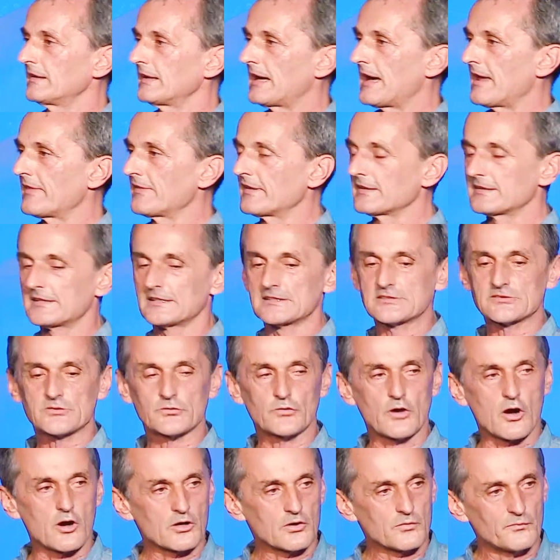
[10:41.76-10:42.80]
under this
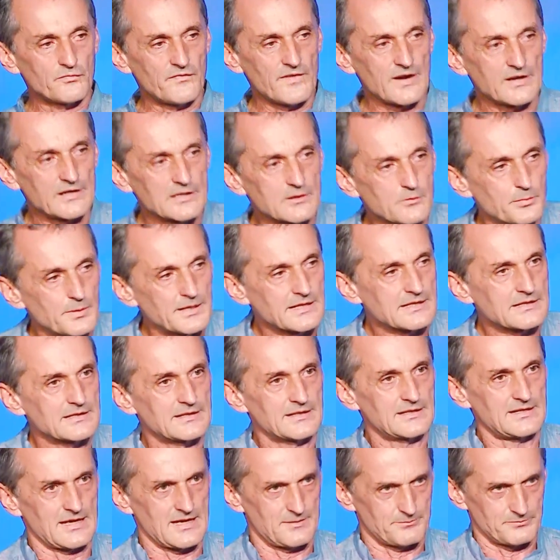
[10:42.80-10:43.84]
rock. Very
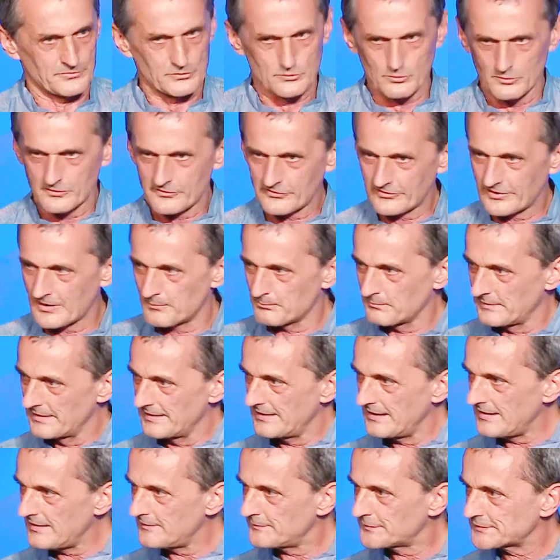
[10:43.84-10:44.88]
quickly, I took some
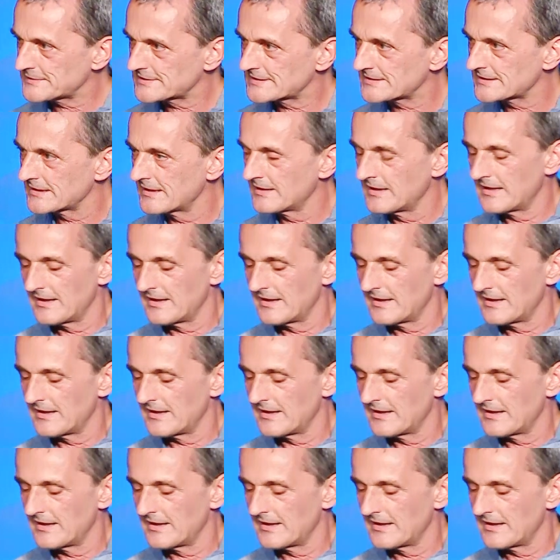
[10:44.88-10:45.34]
leaves,